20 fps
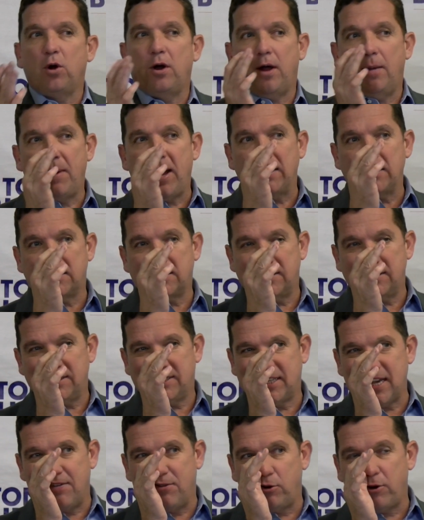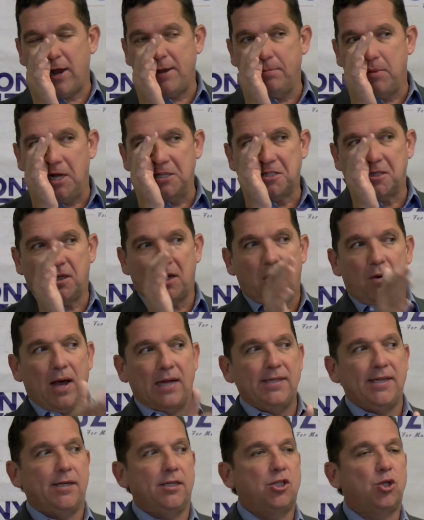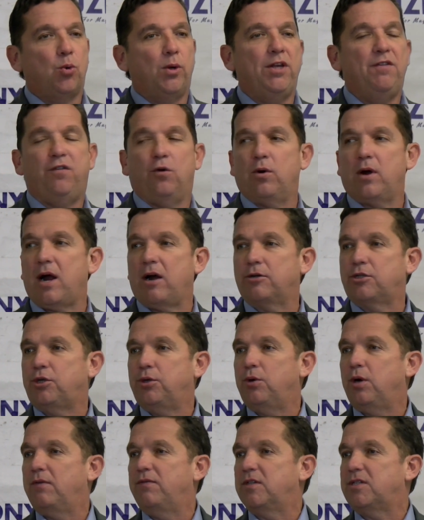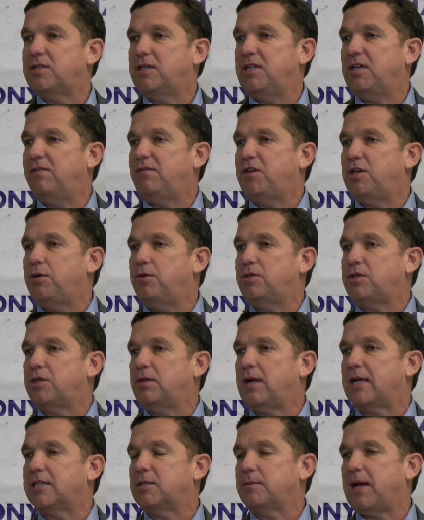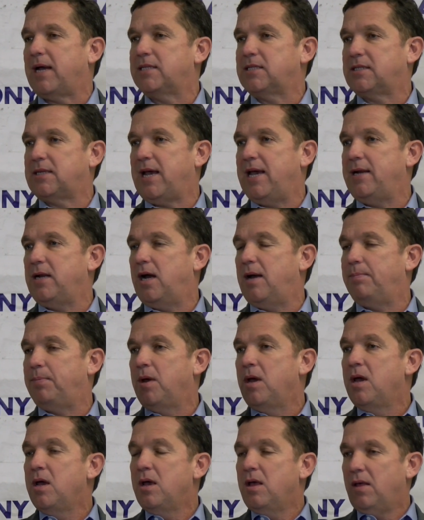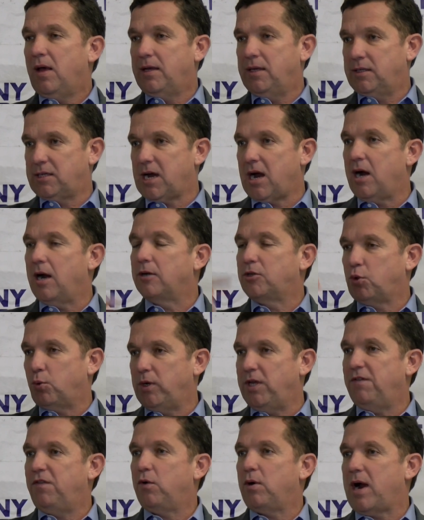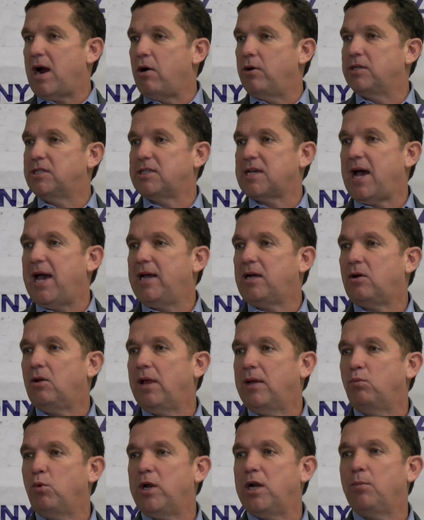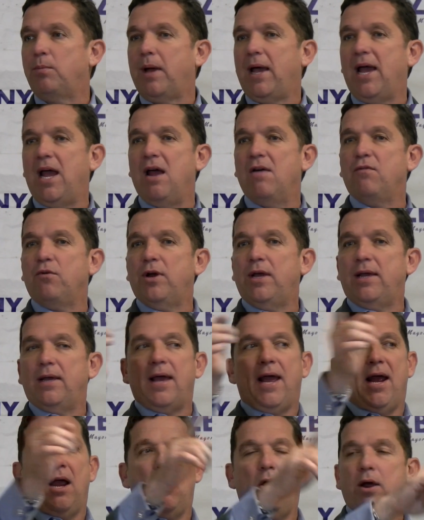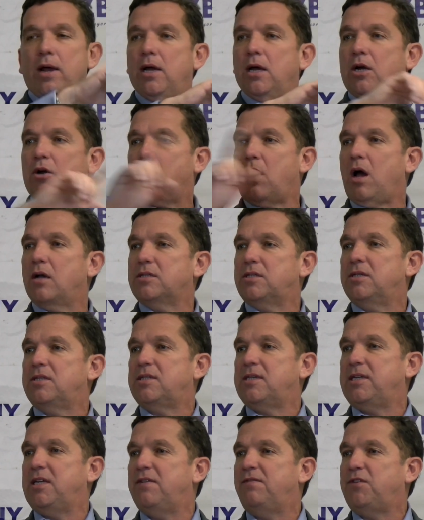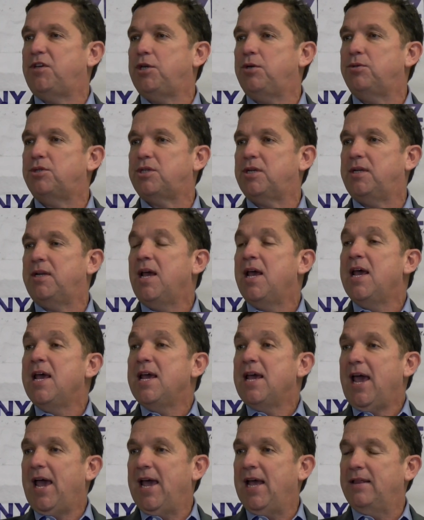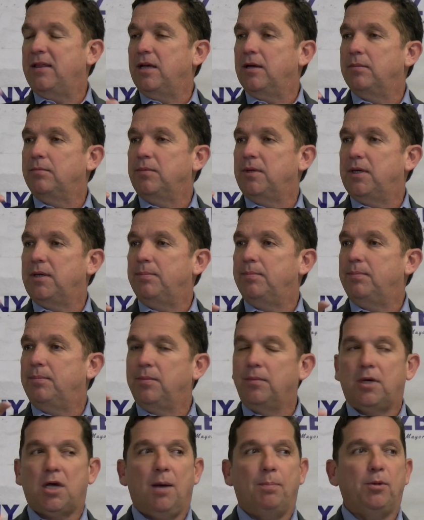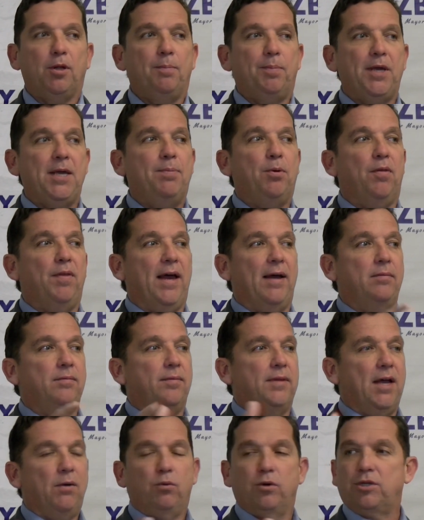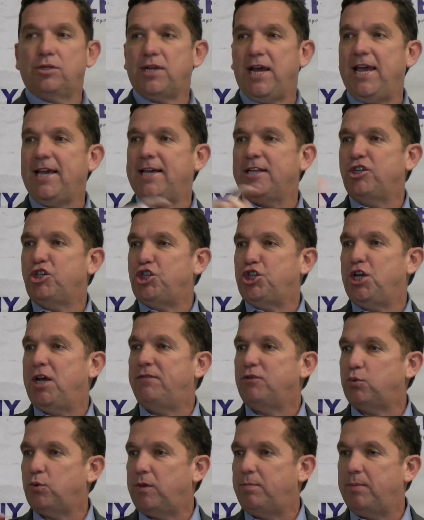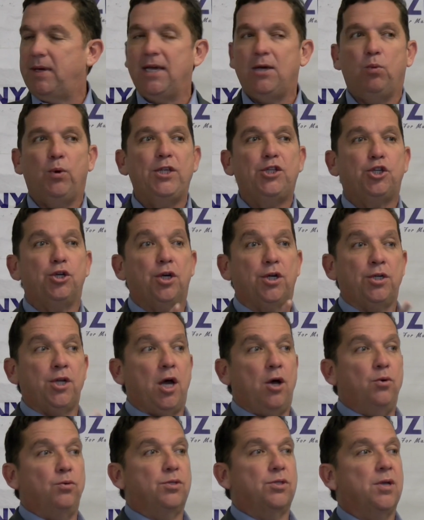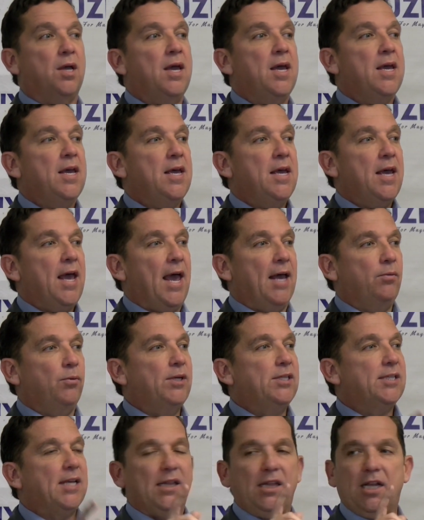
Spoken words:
about 7 or 8 months ago, I did a 24-hour tour of the city of Houston. I stayed up an entire 24-hour cycle and went up every area across the city of Houston. And the couple of people that were taking shifts with me, we took notes. And we said,